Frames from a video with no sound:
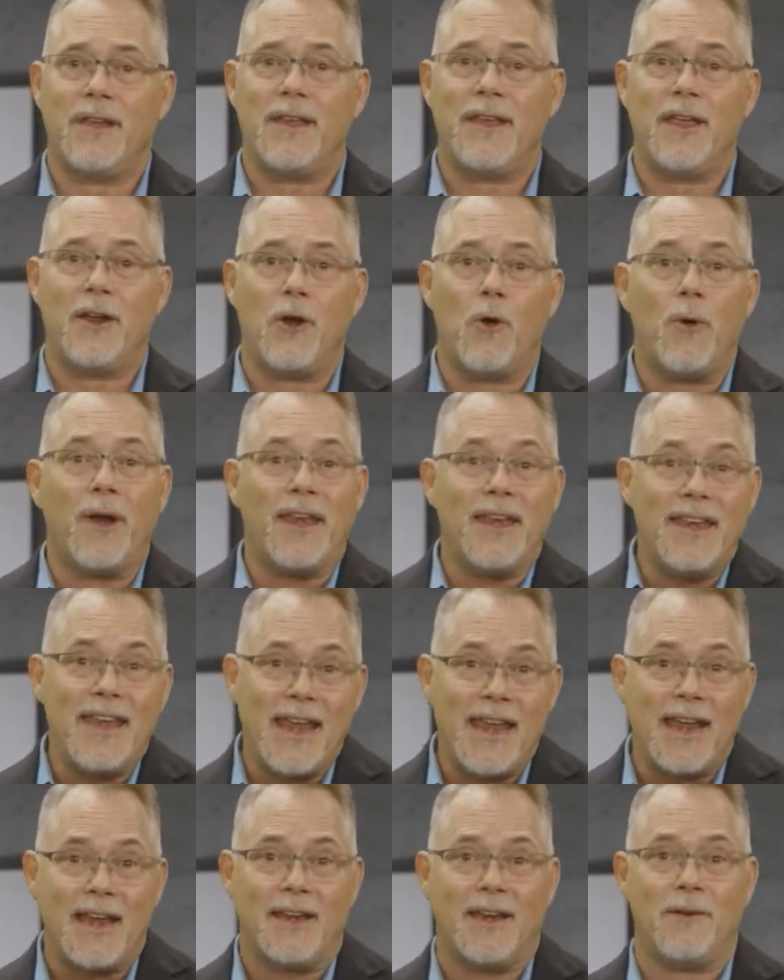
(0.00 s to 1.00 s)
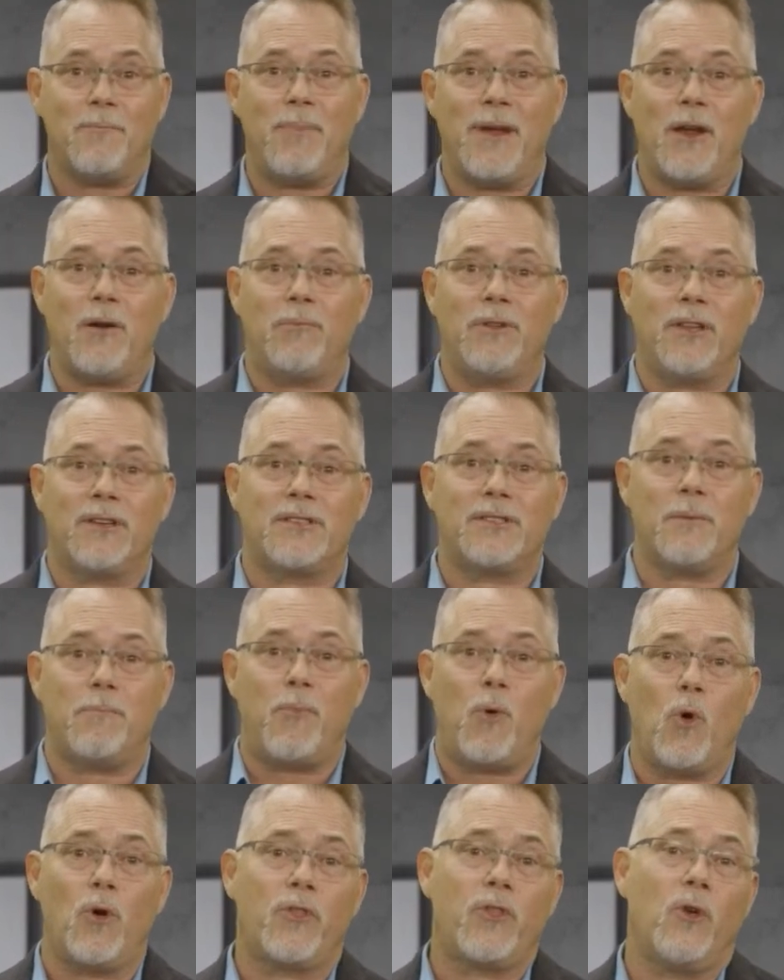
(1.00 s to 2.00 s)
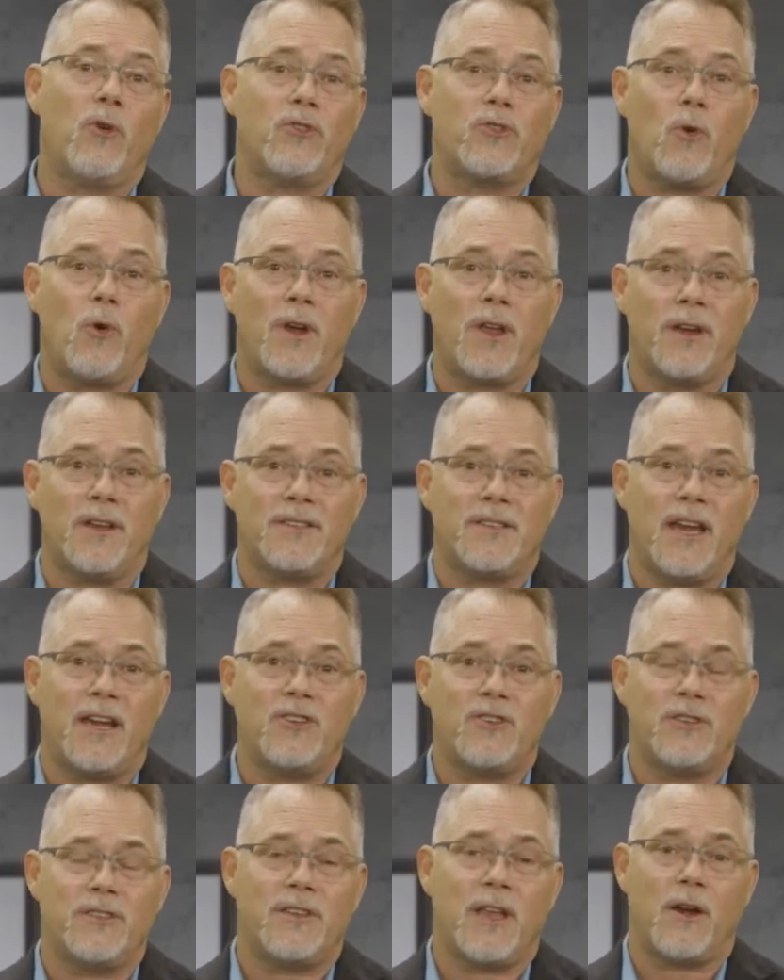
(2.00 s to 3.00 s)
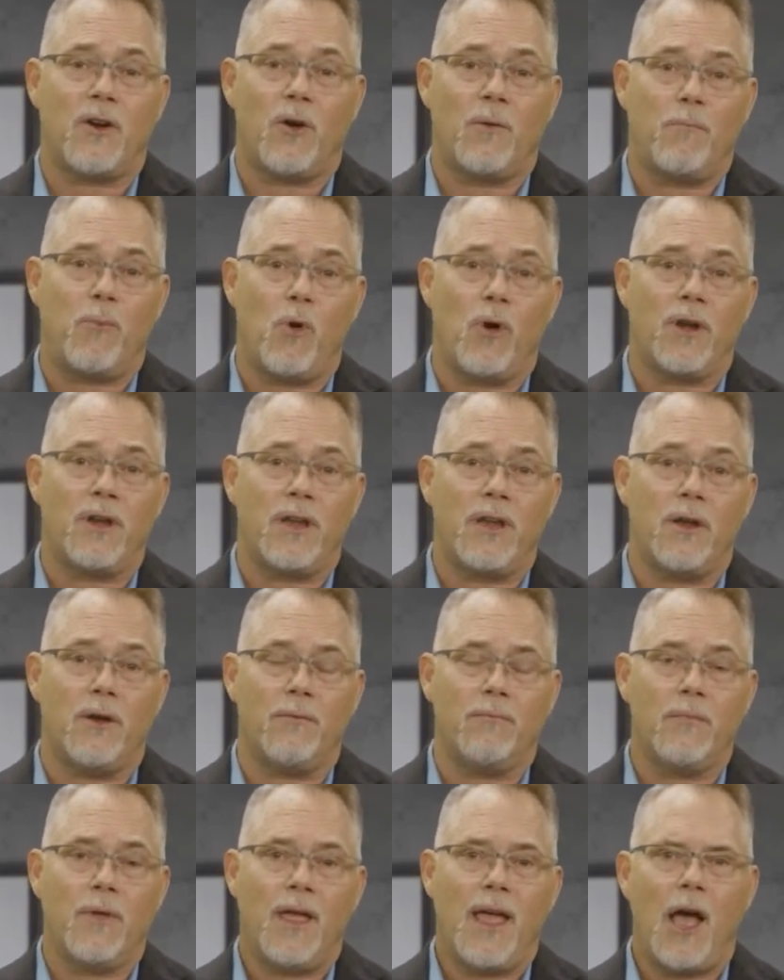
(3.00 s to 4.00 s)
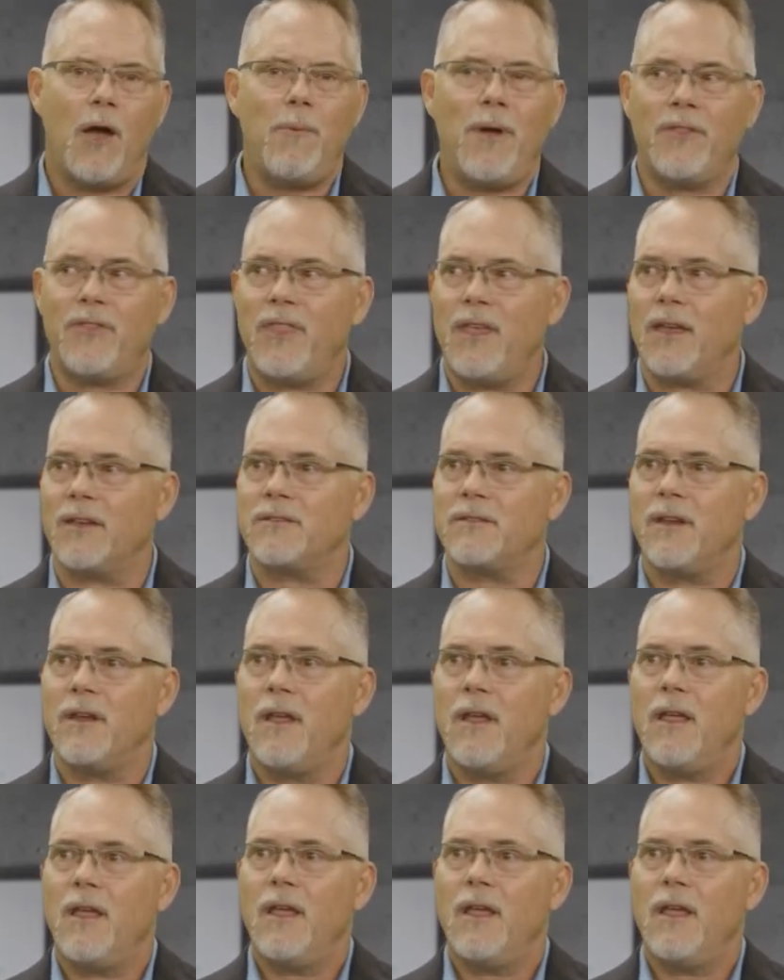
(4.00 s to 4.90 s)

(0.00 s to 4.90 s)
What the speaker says: in need and be able to support those organizations that are important to you. How about this?